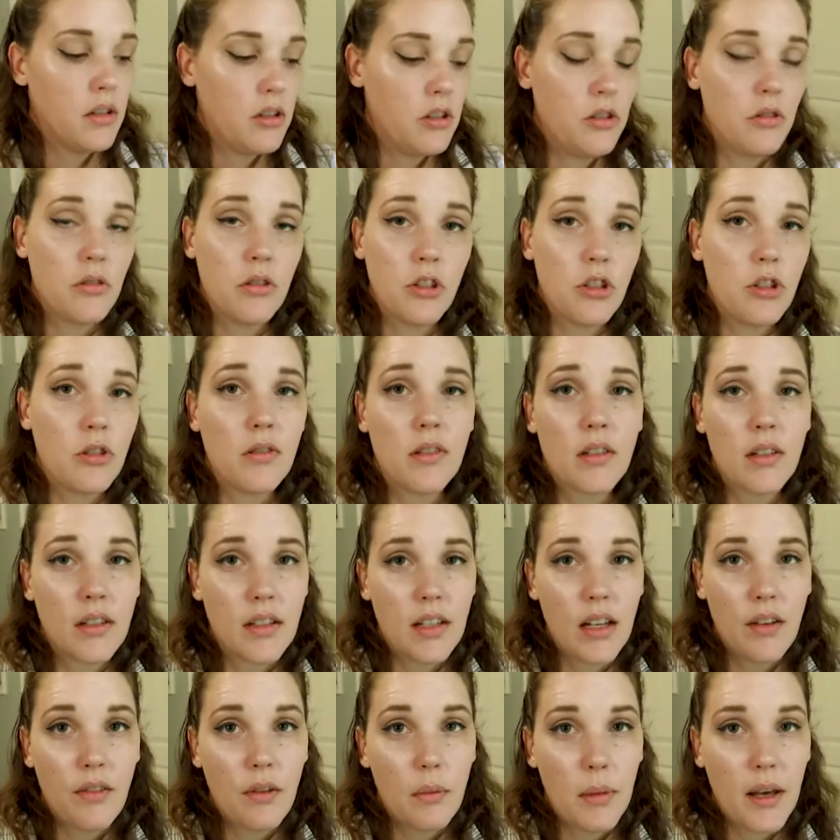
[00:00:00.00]
You can choose not to
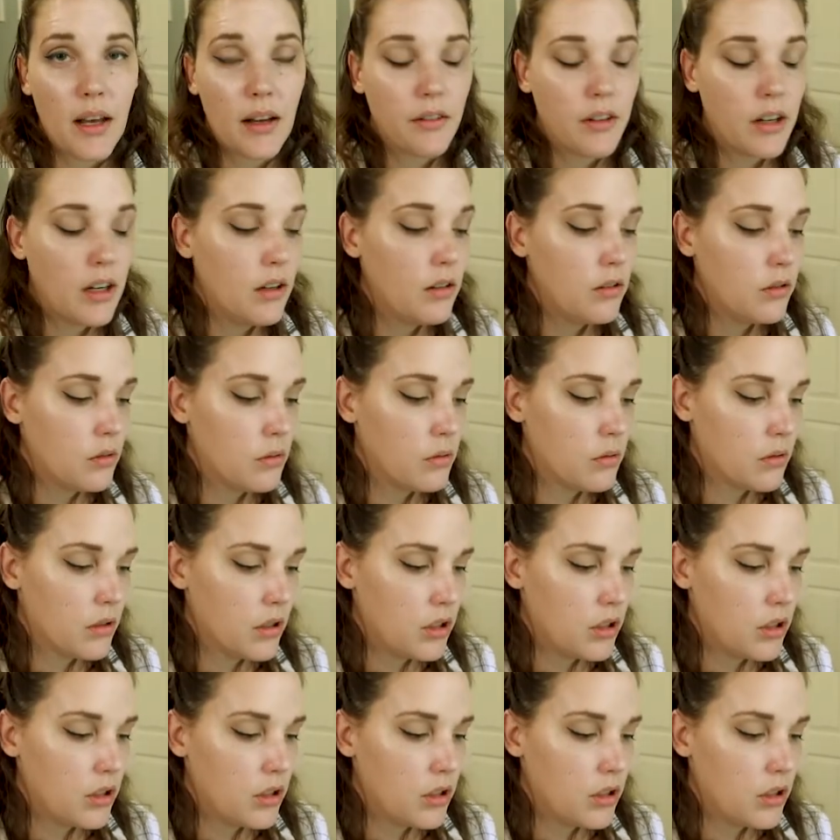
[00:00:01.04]
have a background, or